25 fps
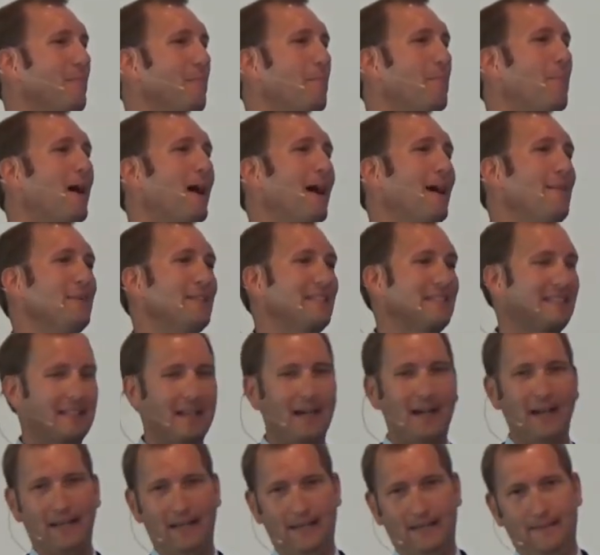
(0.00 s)
my
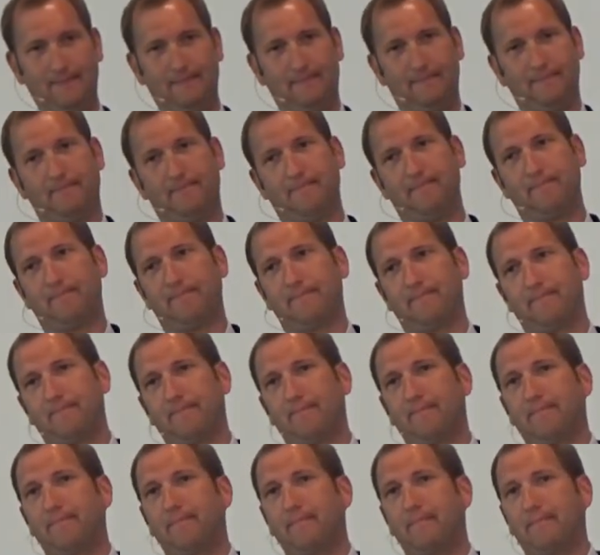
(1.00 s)
Messiah.
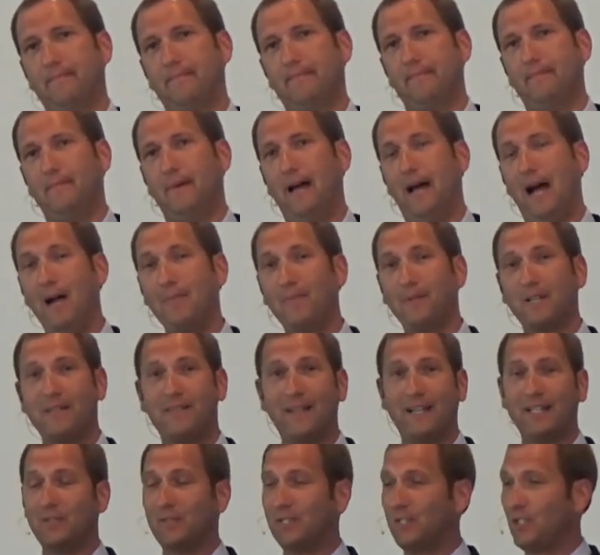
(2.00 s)
I
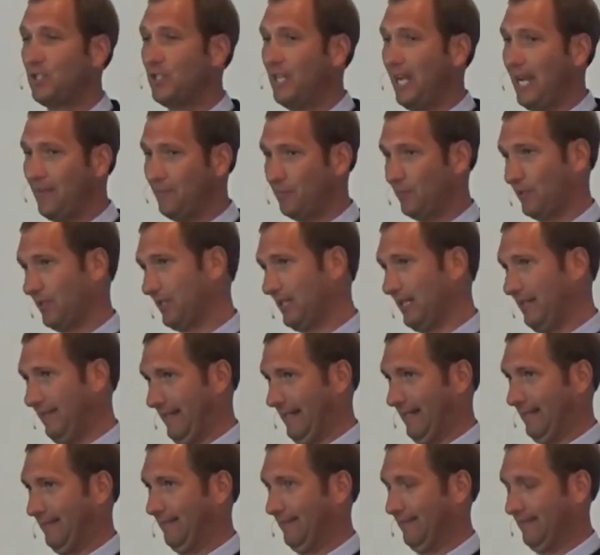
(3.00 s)
believe that's what James was
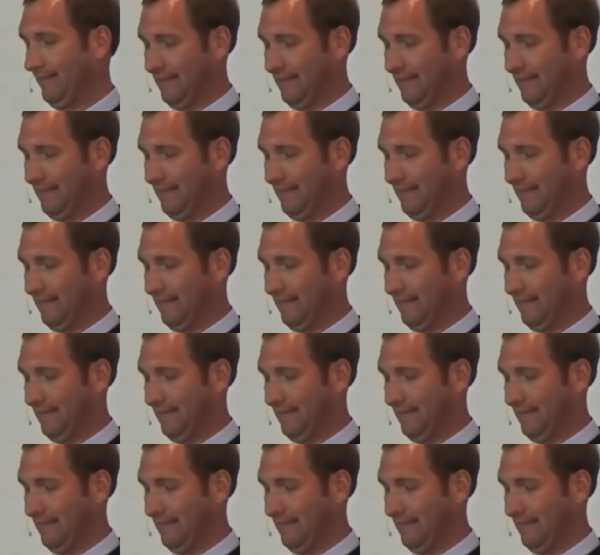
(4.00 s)
living.